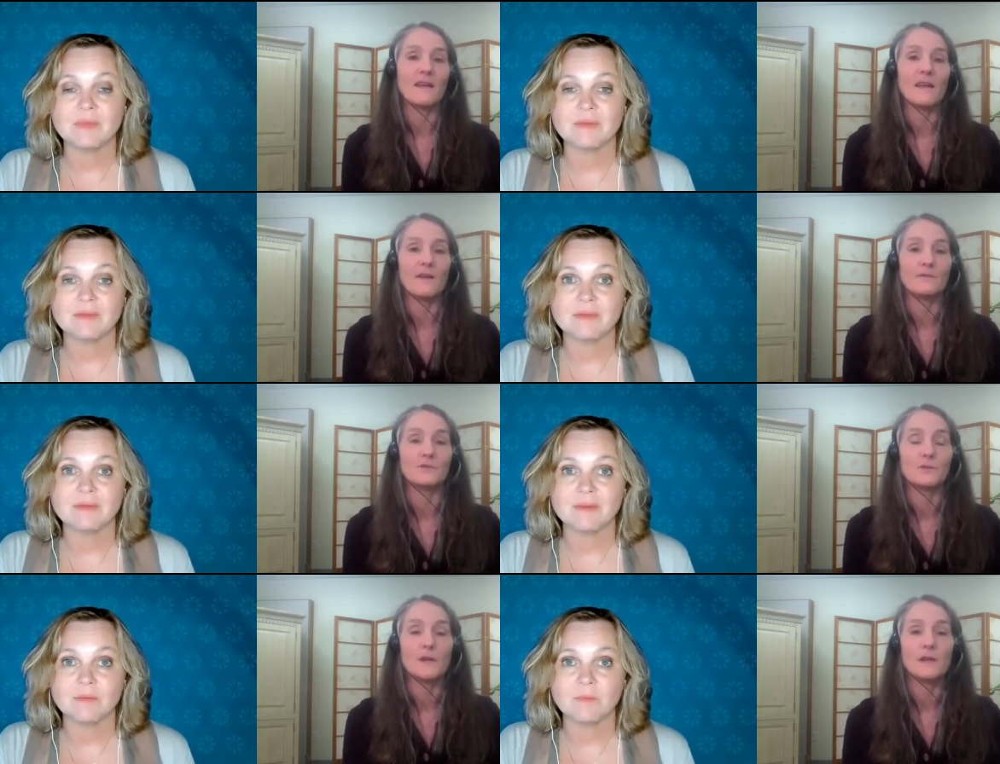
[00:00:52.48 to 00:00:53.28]
Speaker 1: have
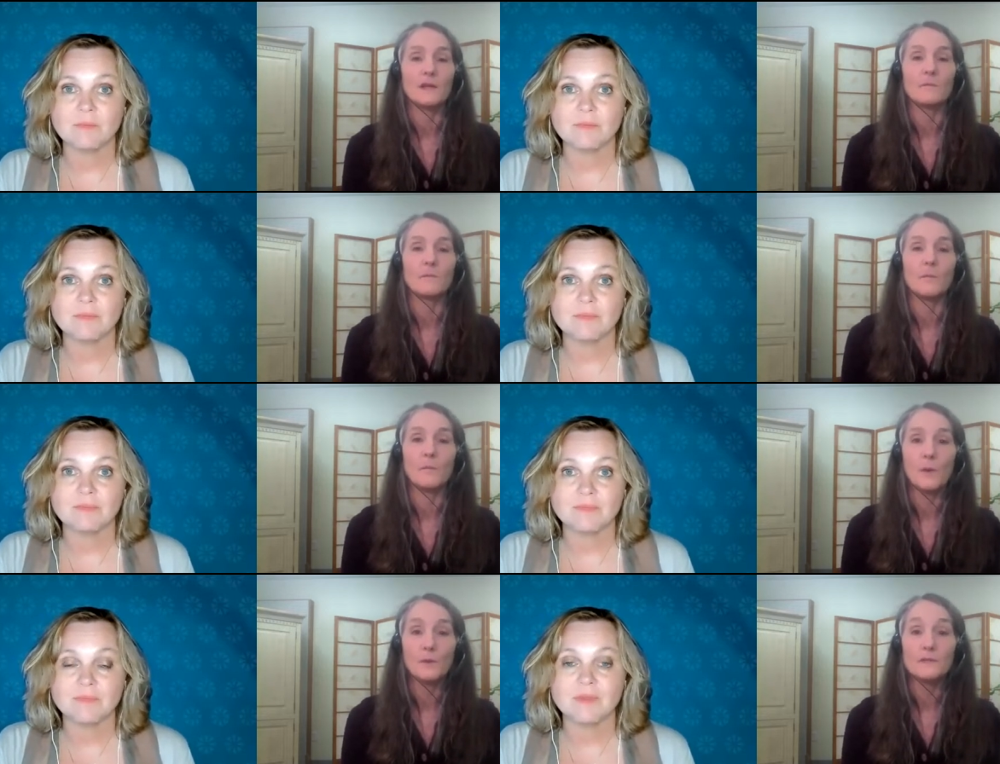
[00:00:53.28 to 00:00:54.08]
training
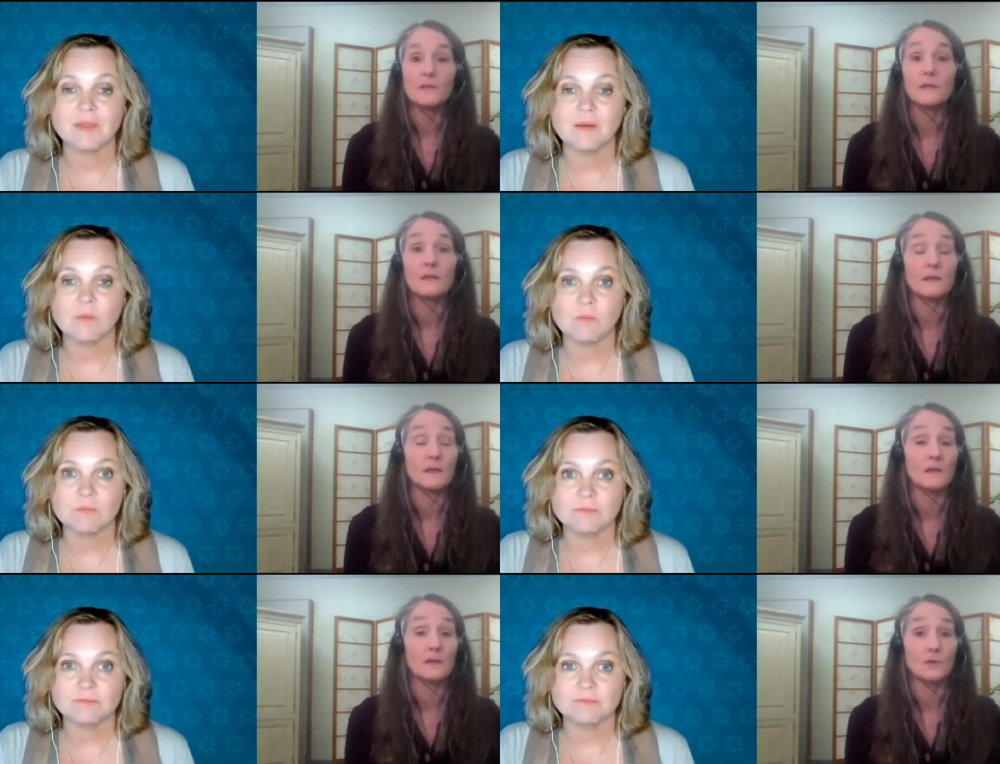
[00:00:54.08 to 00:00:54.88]

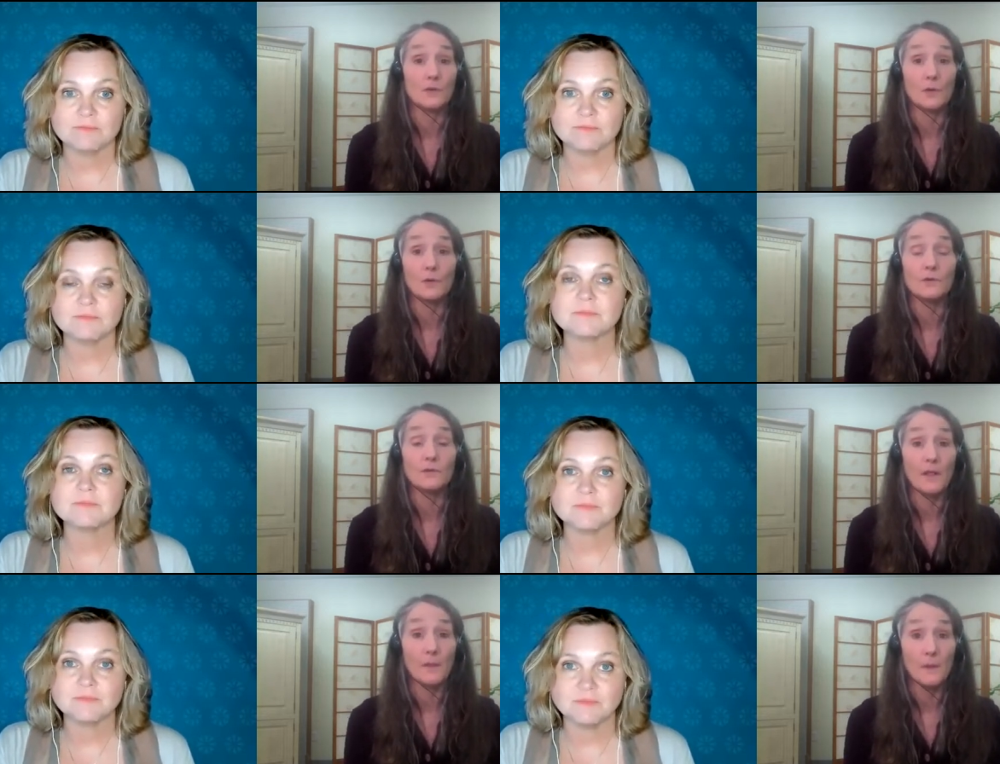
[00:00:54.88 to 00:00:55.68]
mostly in
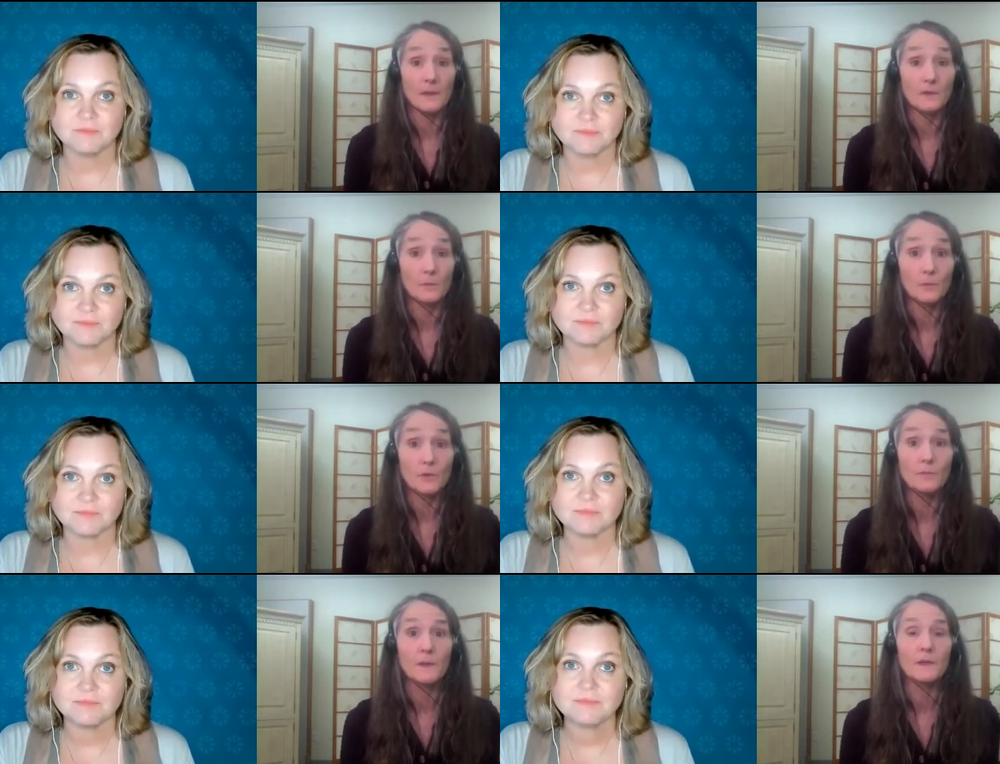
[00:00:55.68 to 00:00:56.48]
neurodevelopmental
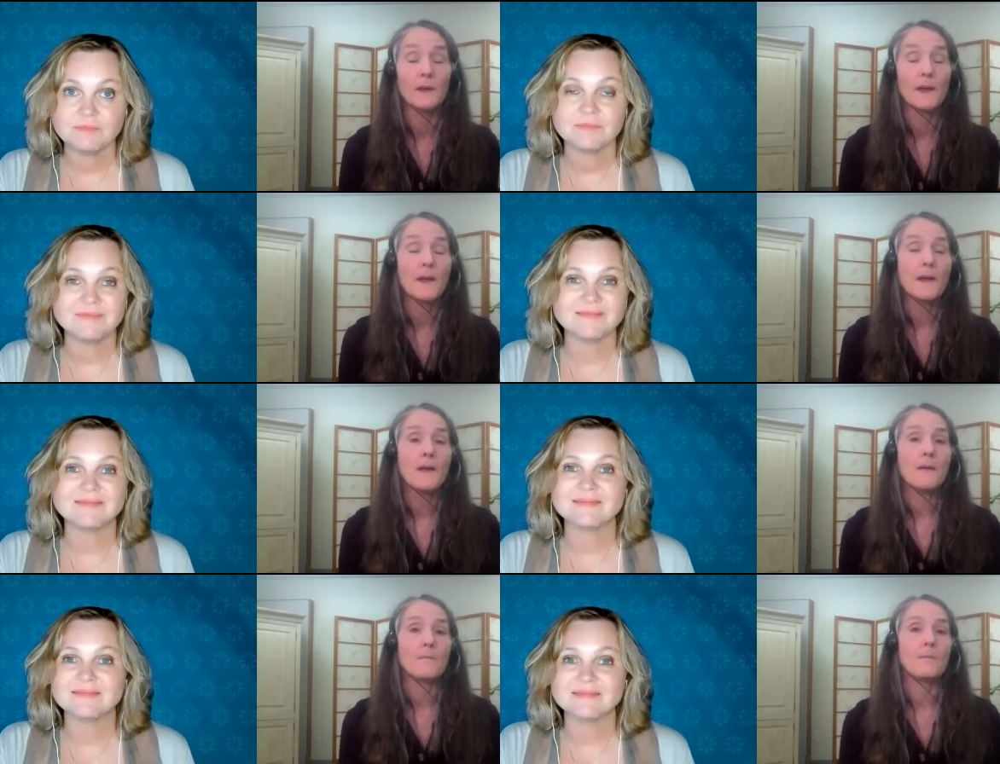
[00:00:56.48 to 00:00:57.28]
movement.
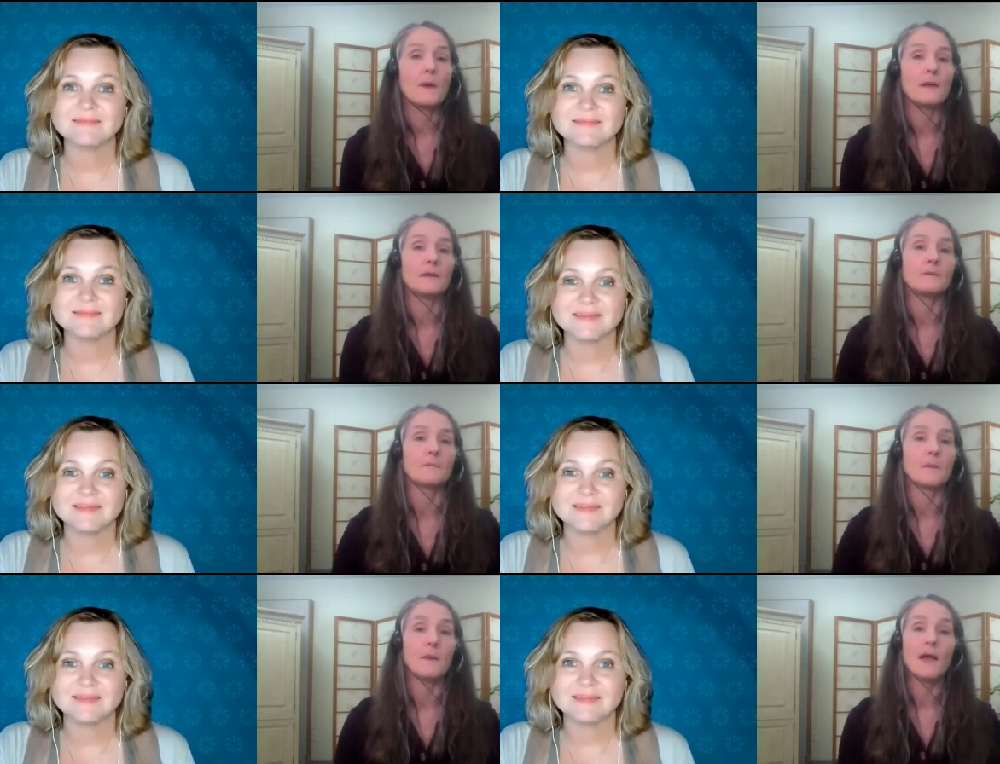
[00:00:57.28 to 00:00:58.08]
But
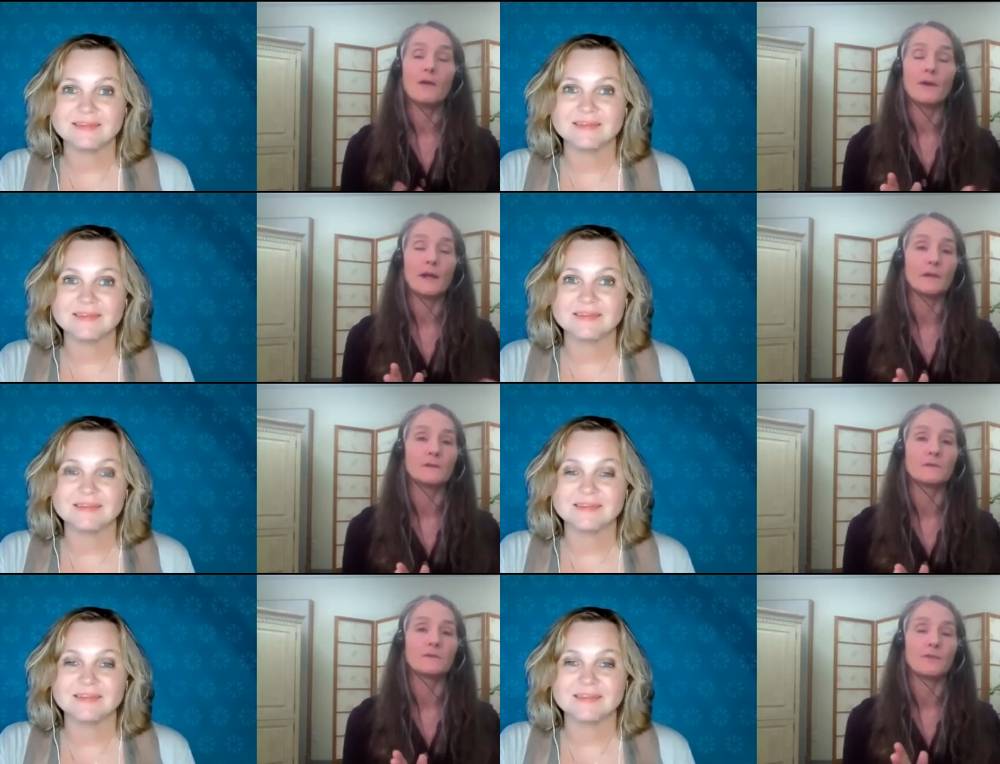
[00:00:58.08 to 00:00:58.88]
my
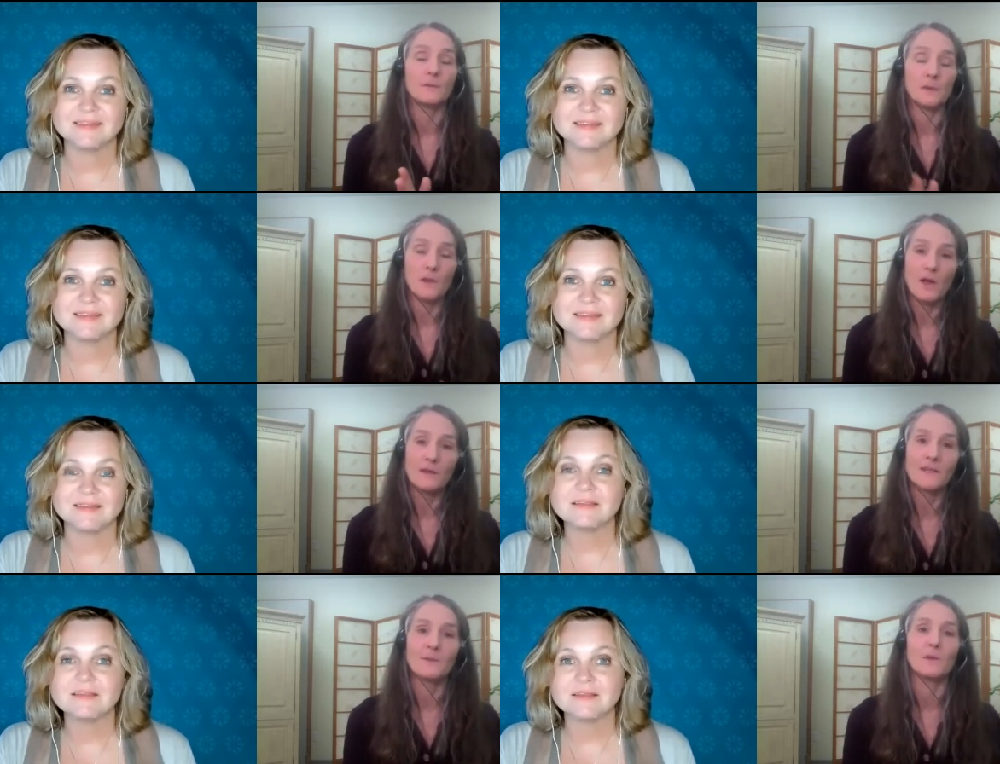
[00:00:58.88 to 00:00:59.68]
background from a
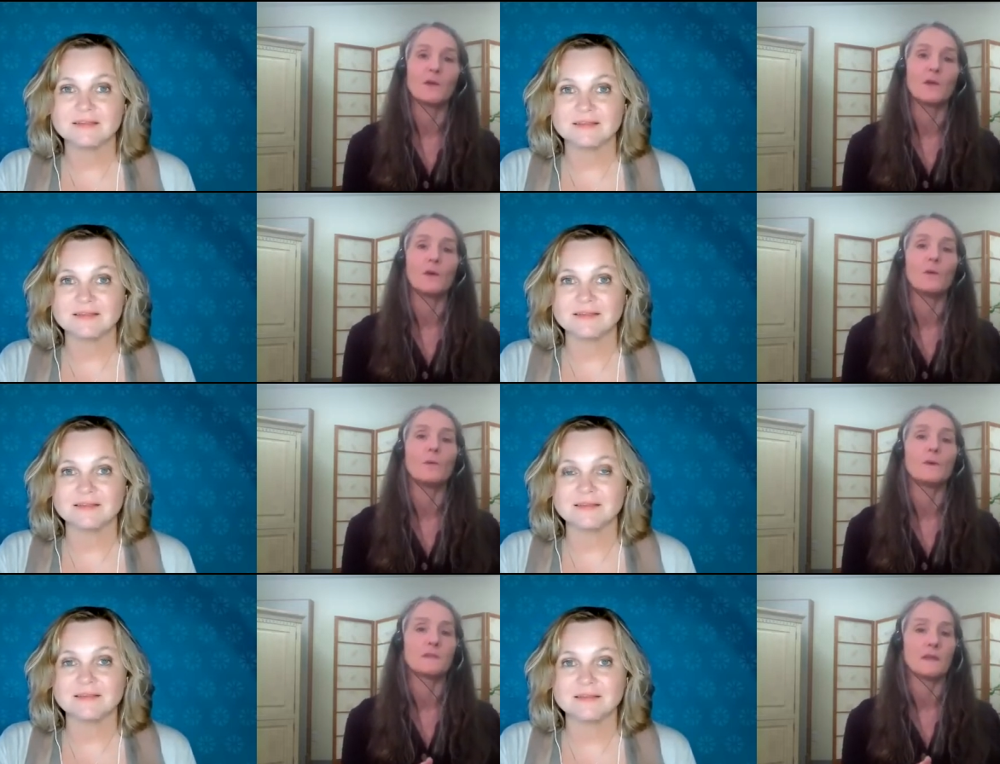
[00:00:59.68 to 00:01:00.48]
long time ago
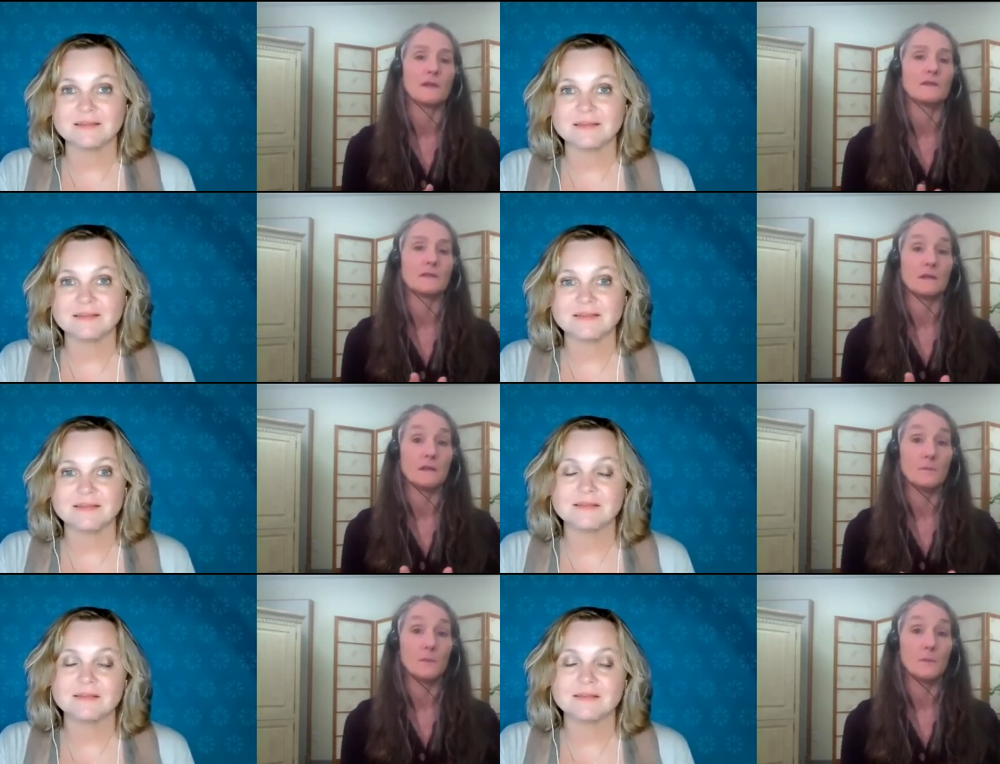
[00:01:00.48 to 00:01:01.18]
was that I studied